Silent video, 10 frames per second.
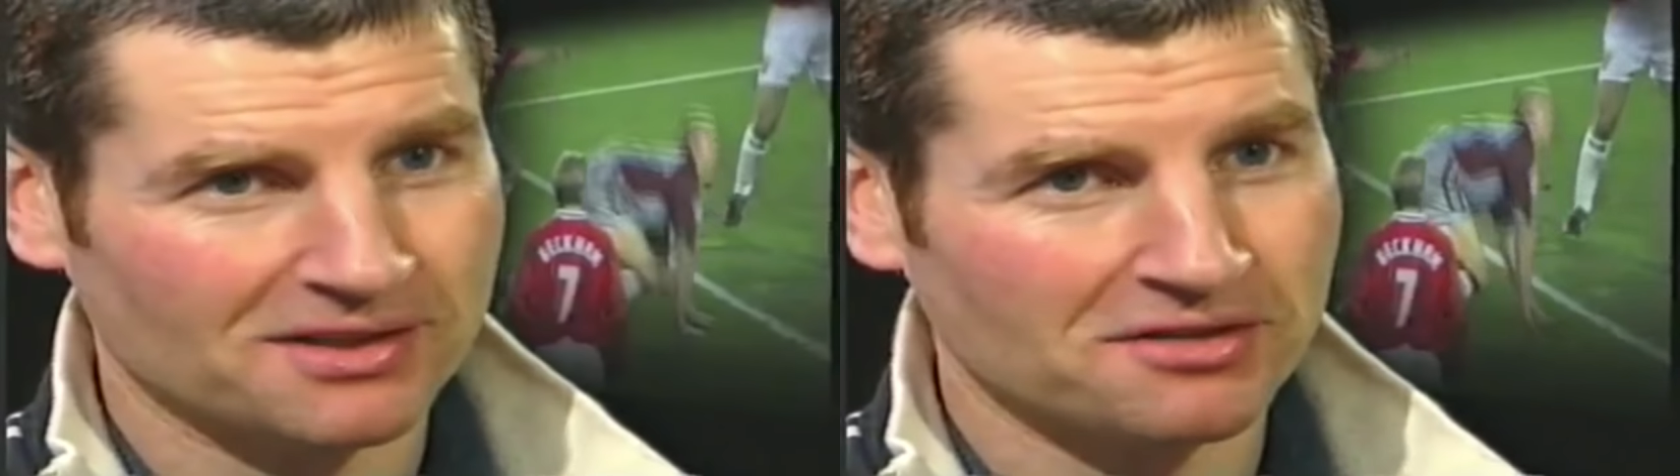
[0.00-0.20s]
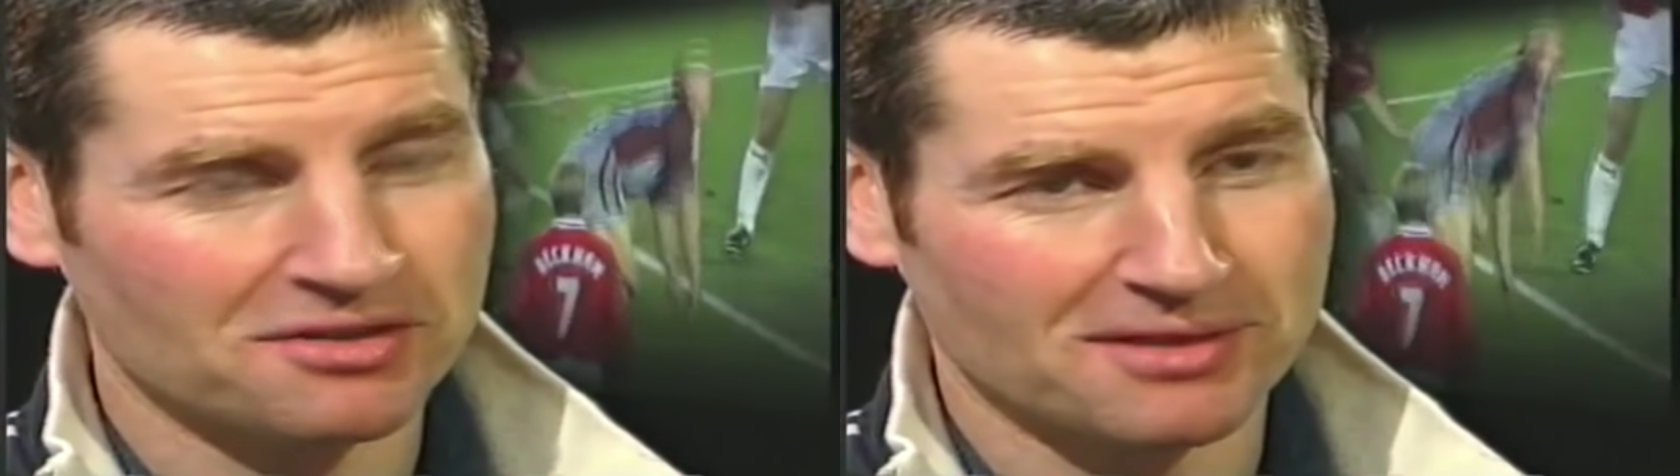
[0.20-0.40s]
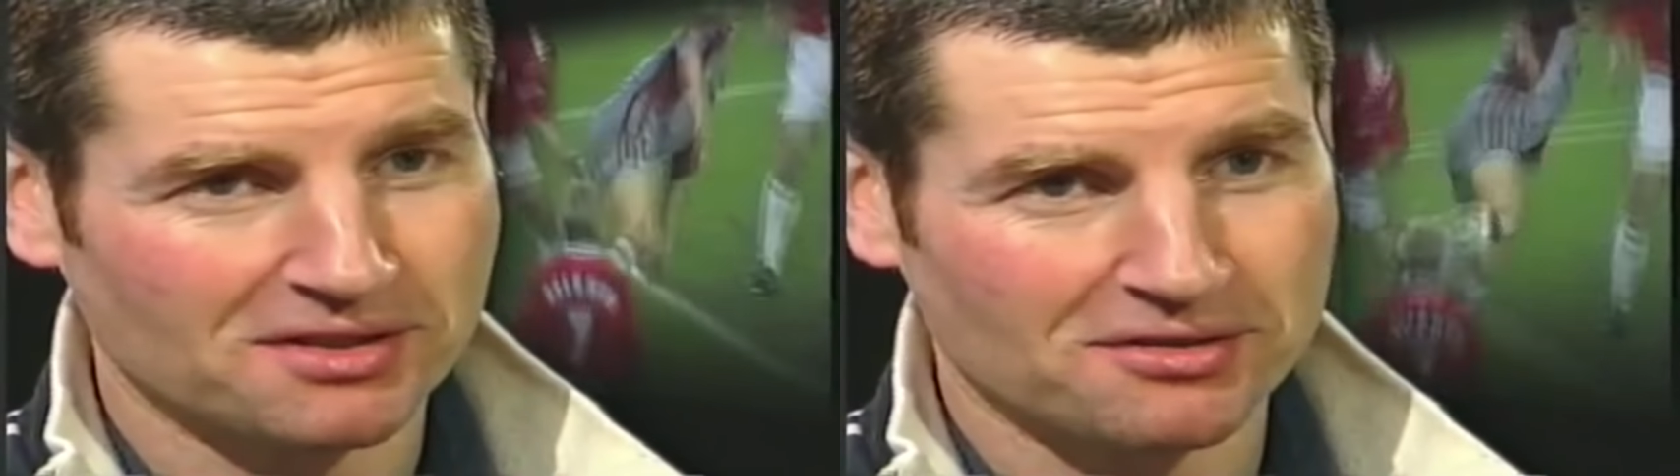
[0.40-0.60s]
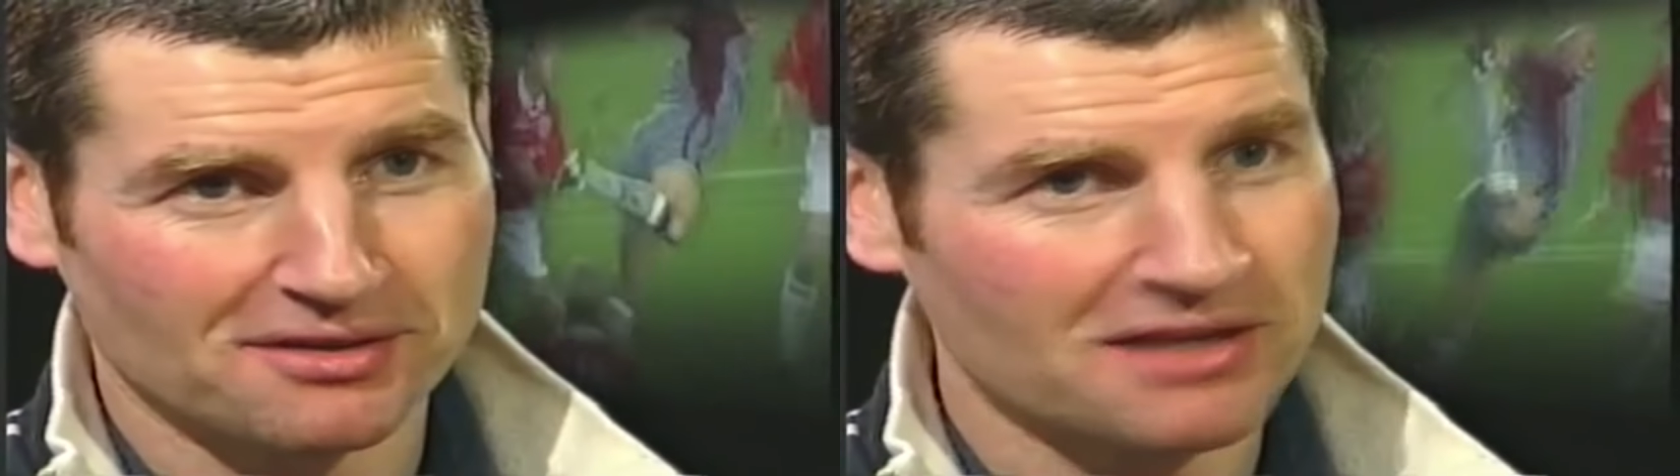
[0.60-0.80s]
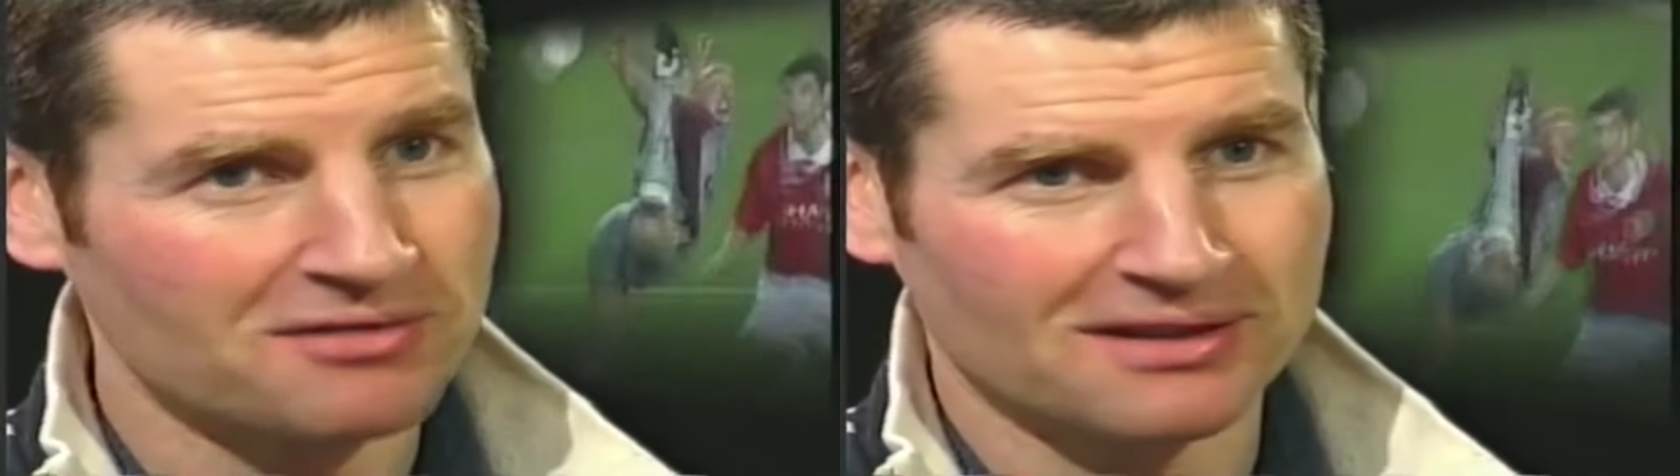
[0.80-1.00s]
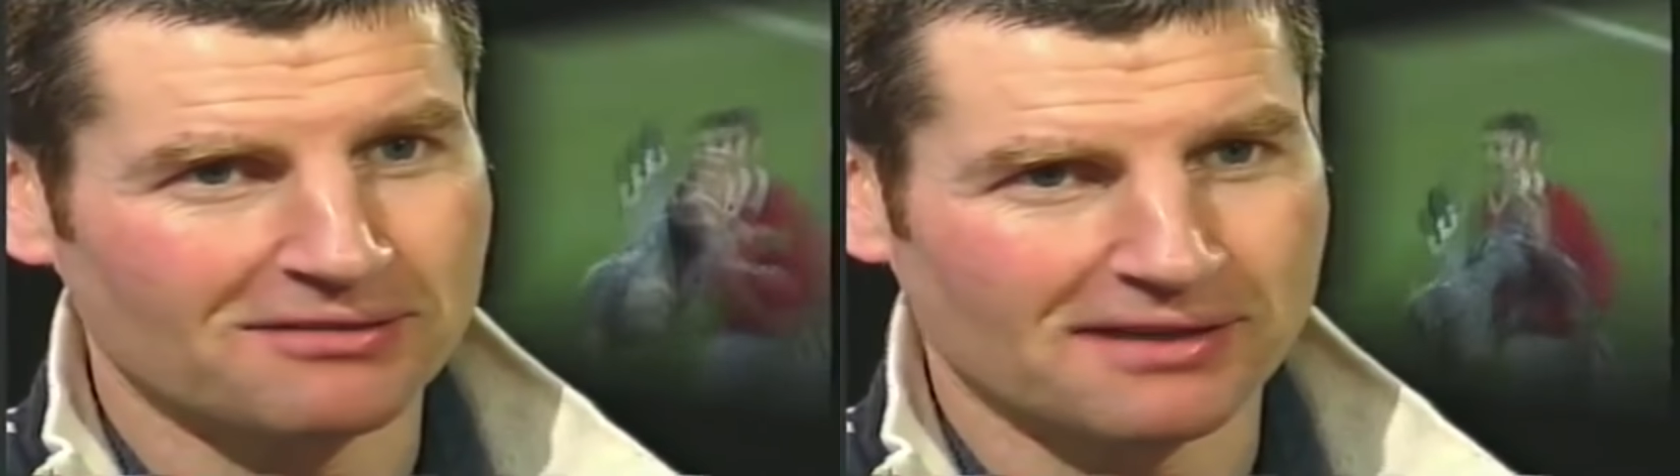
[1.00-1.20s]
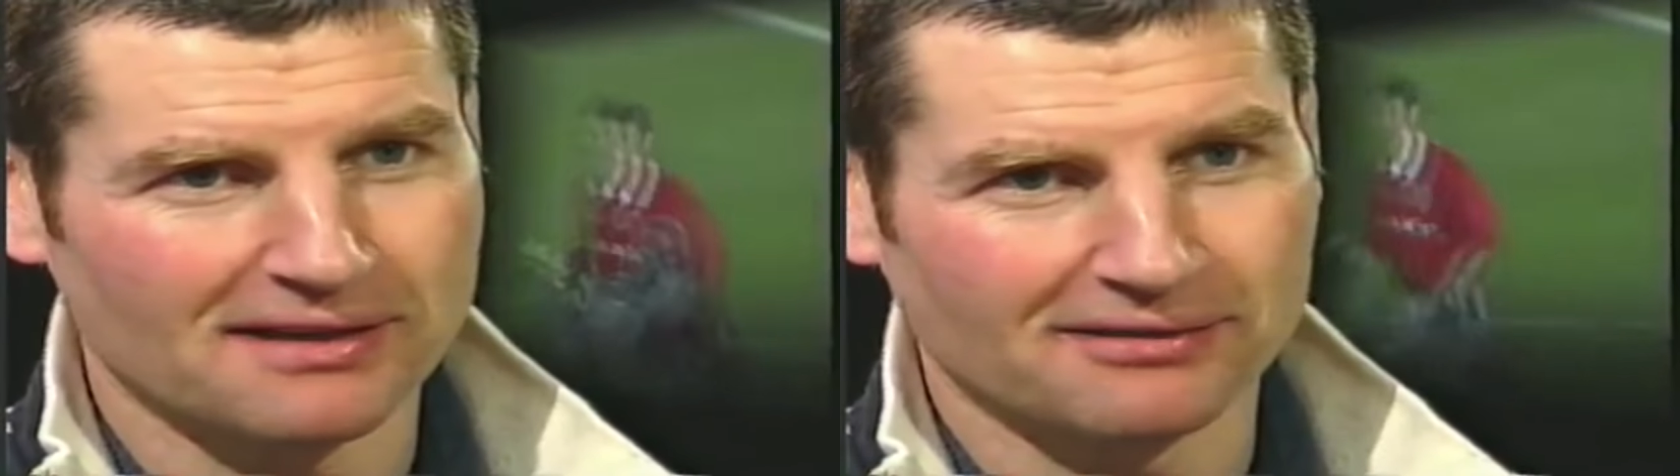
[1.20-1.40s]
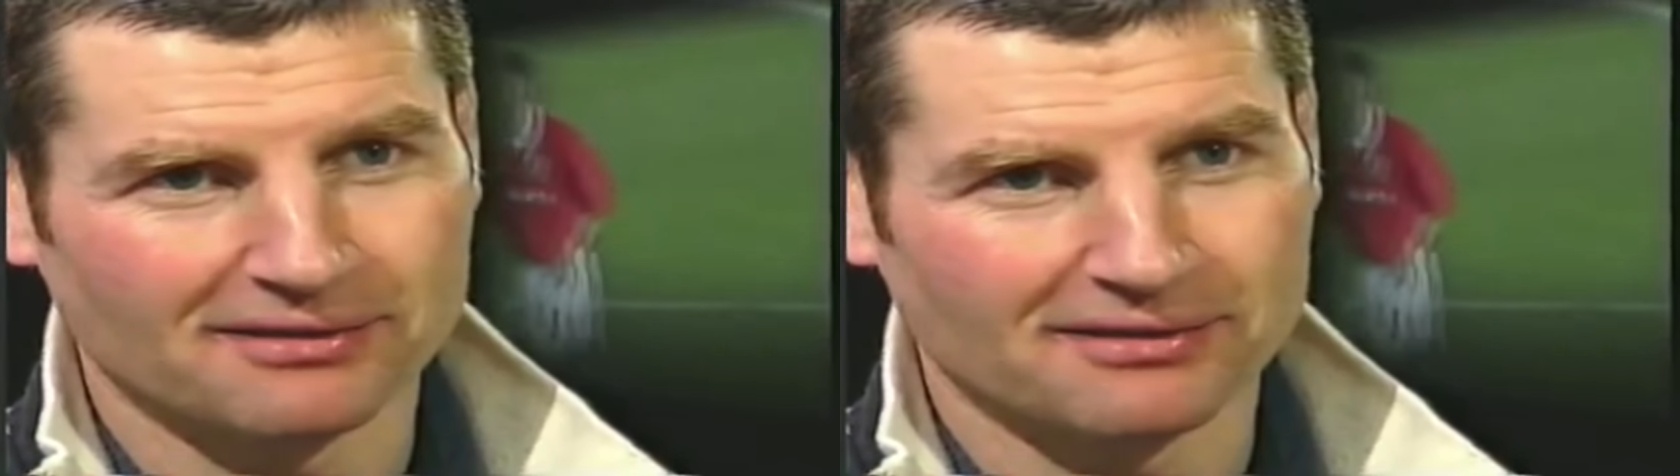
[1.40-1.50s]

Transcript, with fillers: as soon as we scored, they were down